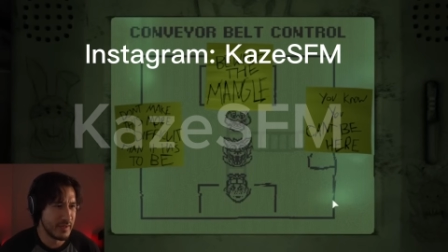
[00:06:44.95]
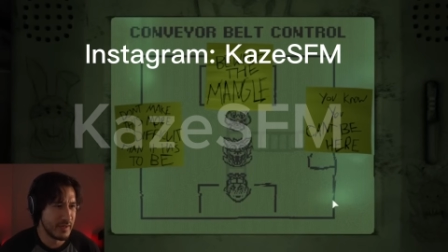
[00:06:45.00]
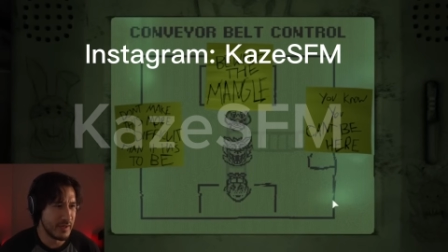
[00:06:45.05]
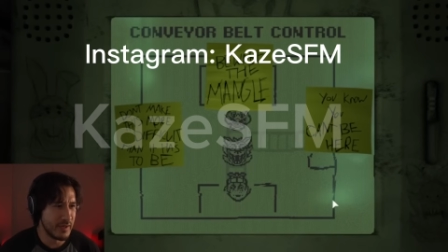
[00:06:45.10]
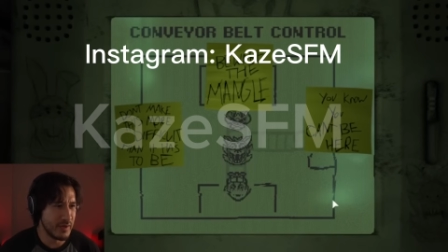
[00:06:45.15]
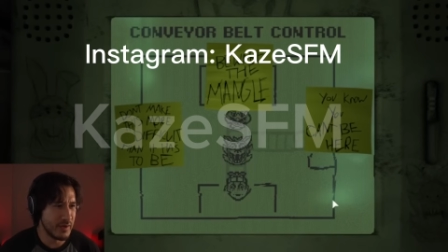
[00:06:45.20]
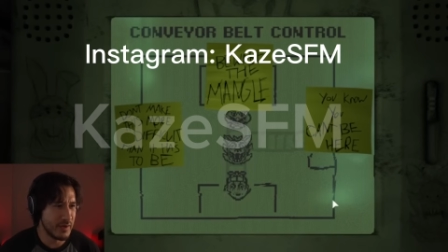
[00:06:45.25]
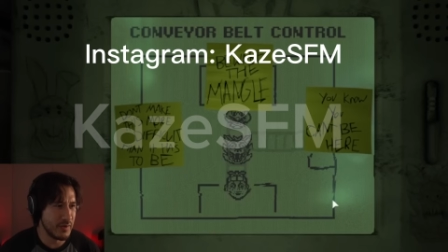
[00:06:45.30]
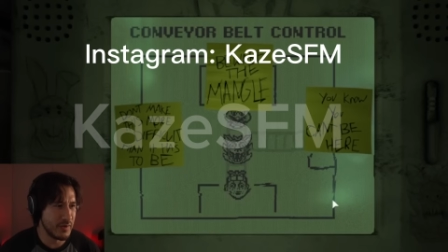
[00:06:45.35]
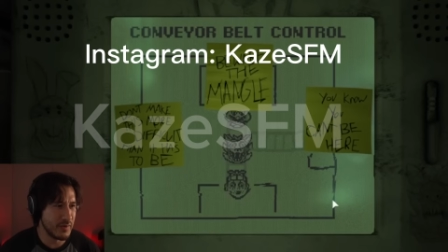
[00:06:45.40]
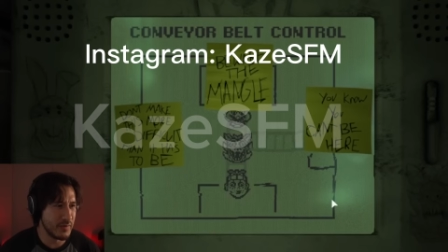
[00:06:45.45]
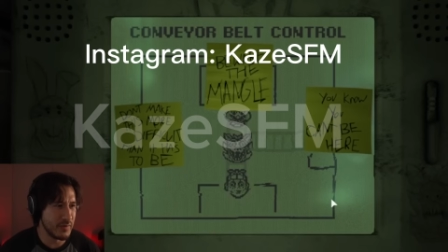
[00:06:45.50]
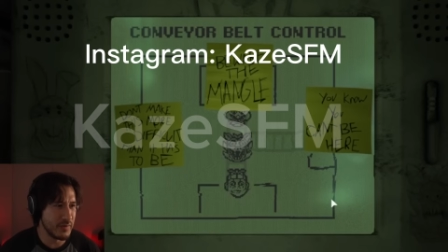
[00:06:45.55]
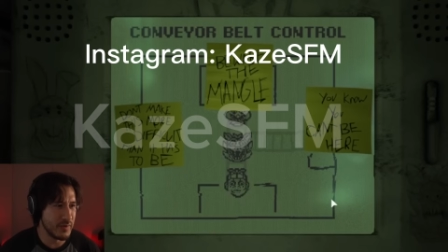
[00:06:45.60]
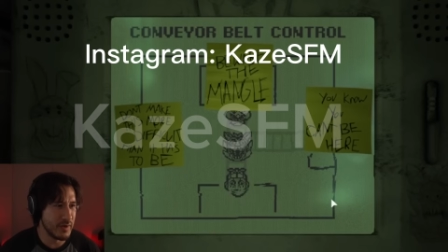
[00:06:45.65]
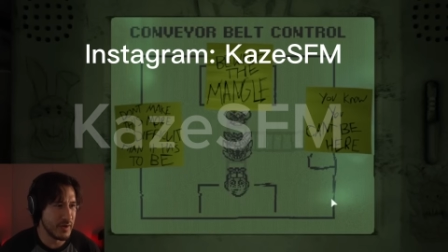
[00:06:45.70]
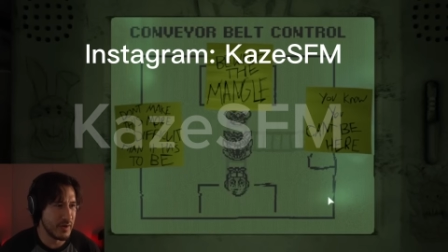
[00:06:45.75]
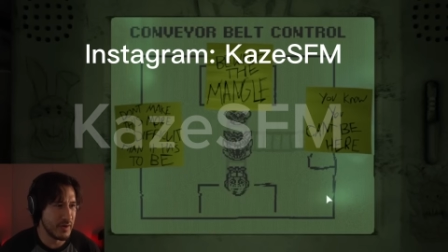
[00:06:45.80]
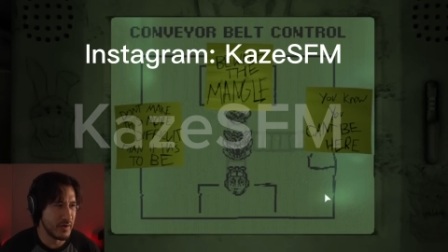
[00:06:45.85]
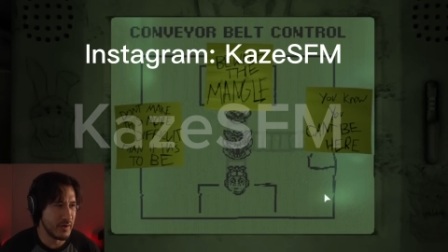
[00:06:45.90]
Oh
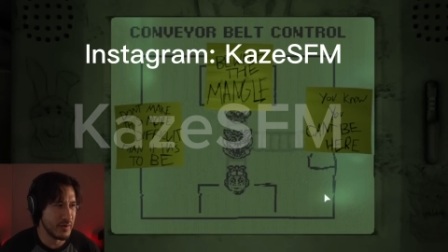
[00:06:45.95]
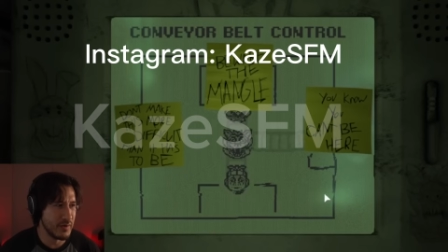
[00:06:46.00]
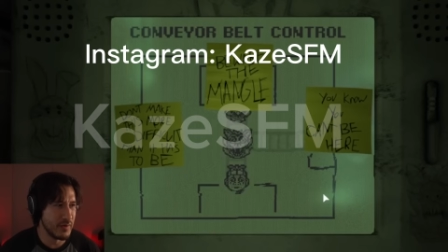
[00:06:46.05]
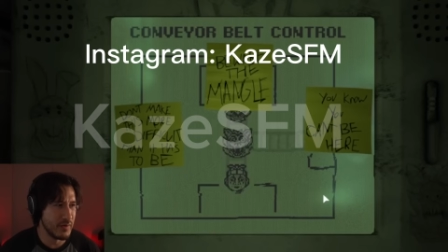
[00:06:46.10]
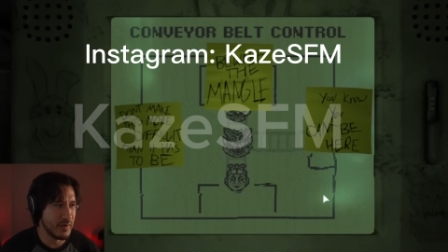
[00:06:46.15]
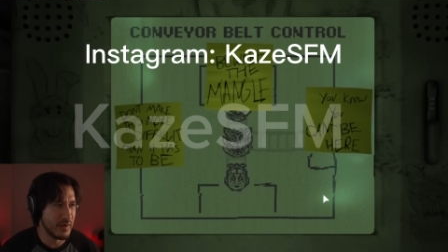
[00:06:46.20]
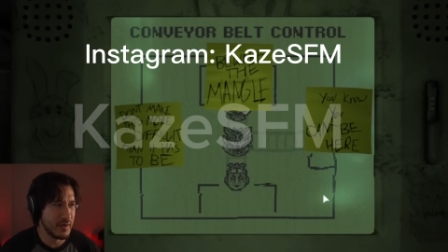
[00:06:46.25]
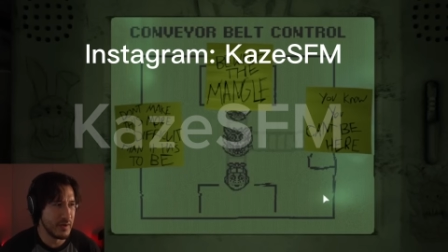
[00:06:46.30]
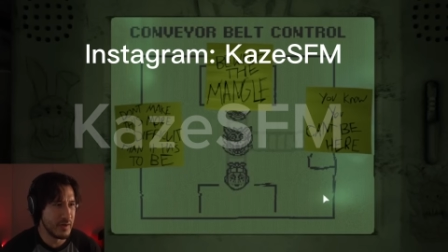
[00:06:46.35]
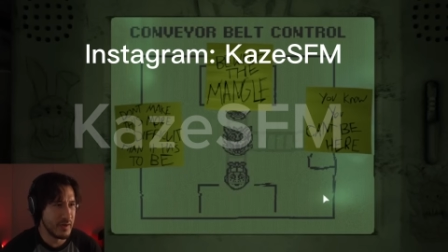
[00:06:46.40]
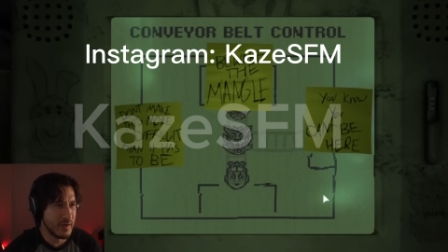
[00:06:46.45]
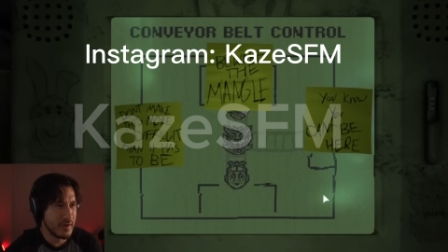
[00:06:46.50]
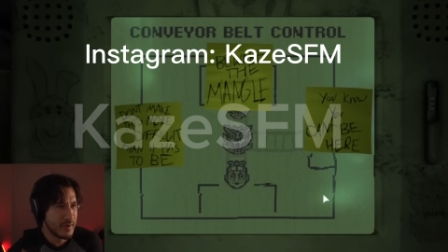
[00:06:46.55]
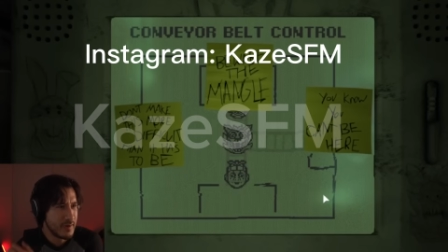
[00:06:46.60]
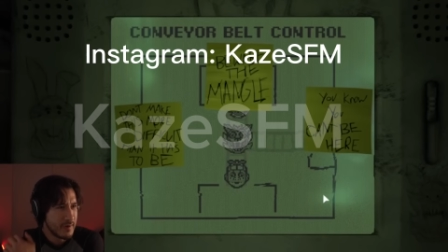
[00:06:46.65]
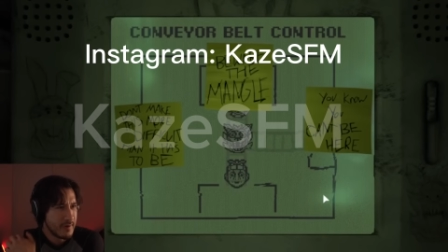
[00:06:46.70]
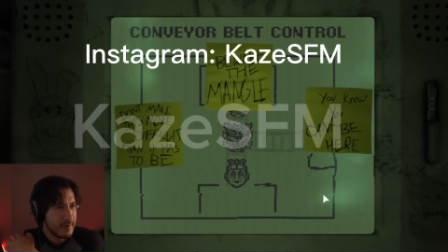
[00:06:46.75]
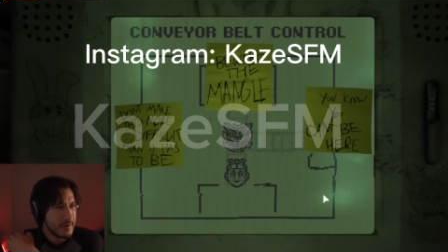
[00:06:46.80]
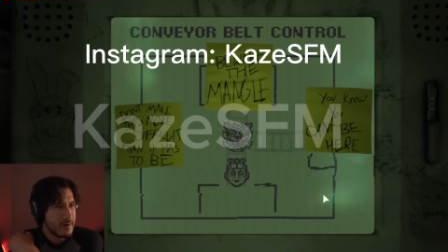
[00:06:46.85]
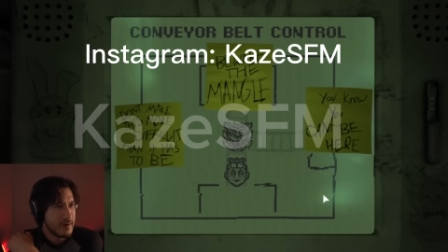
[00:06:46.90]
no.
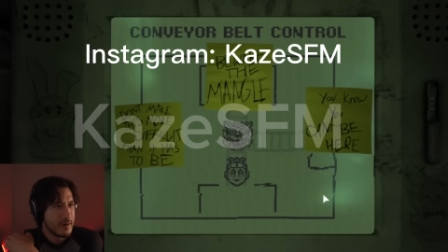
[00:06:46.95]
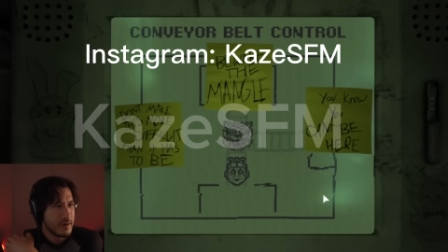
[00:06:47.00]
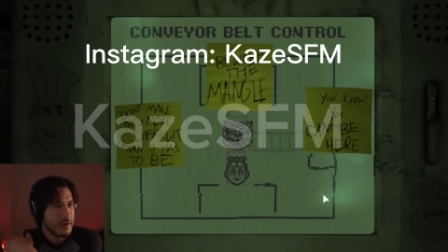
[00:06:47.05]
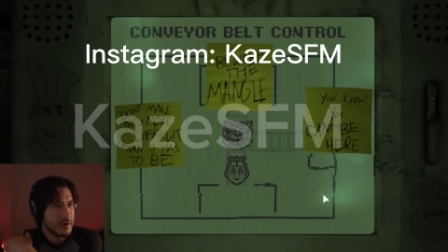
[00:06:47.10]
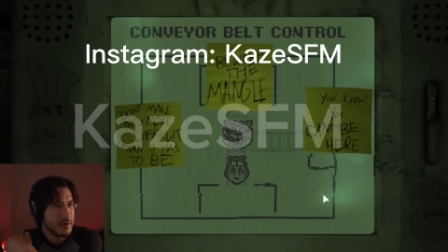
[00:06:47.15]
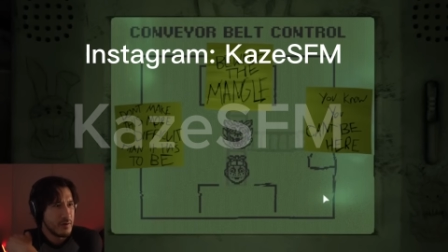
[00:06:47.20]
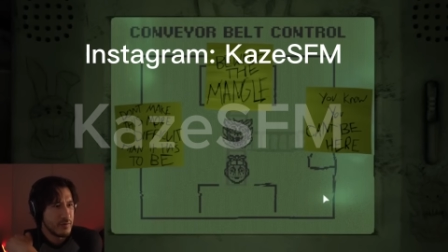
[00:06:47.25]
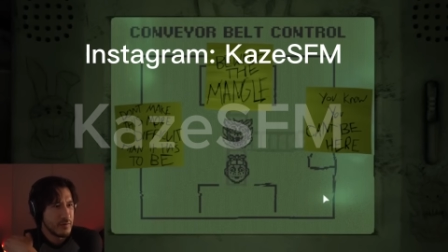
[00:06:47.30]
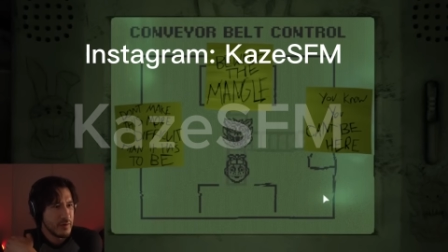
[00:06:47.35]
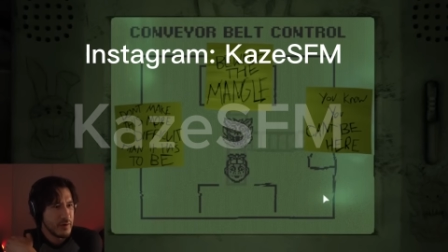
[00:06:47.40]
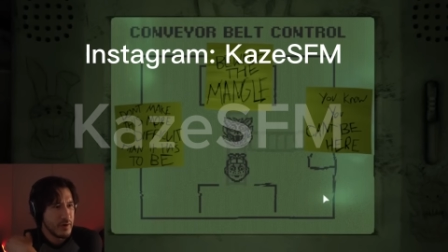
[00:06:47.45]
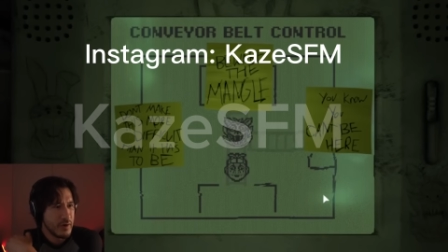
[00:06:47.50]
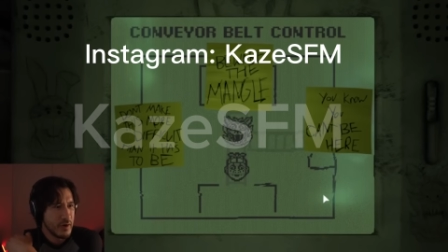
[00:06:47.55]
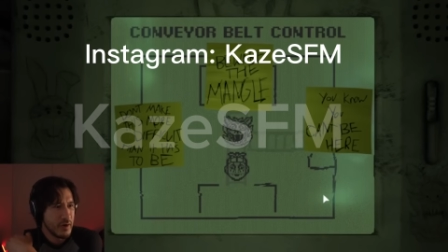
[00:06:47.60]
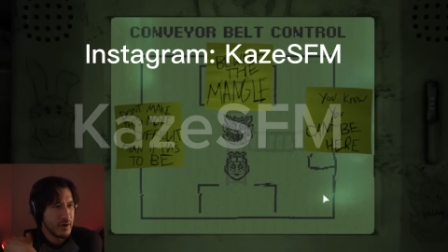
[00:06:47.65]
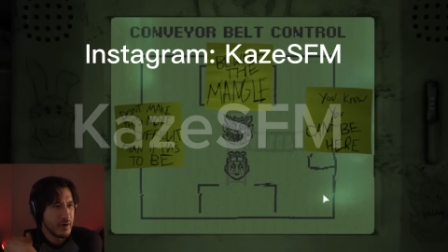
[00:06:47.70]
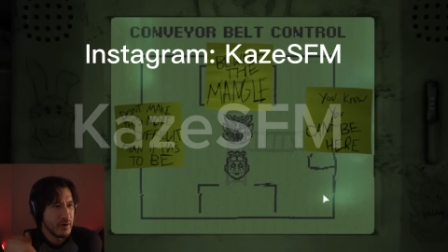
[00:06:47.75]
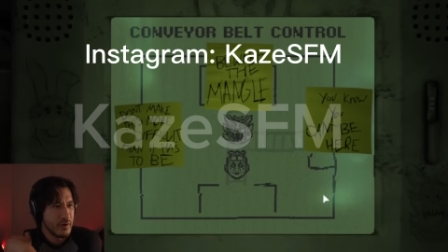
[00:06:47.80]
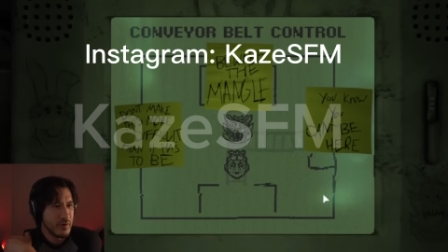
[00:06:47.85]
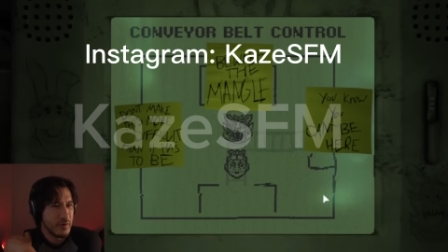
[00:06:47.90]
Oh
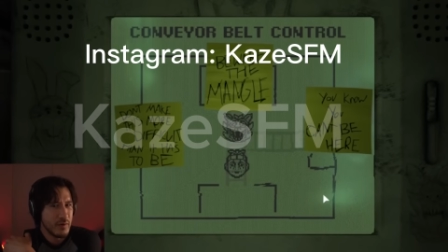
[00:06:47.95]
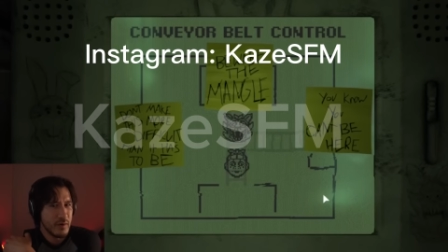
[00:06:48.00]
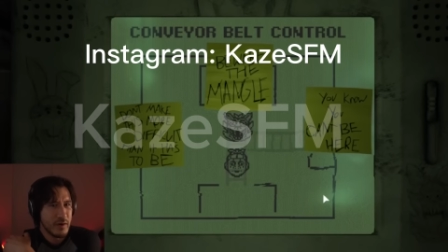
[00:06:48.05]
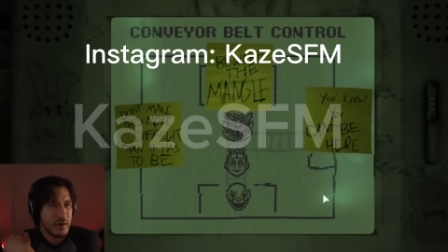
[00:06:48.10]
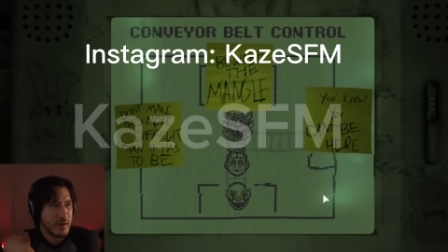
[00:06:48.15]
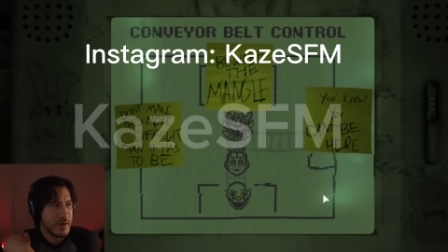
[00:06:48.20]
no.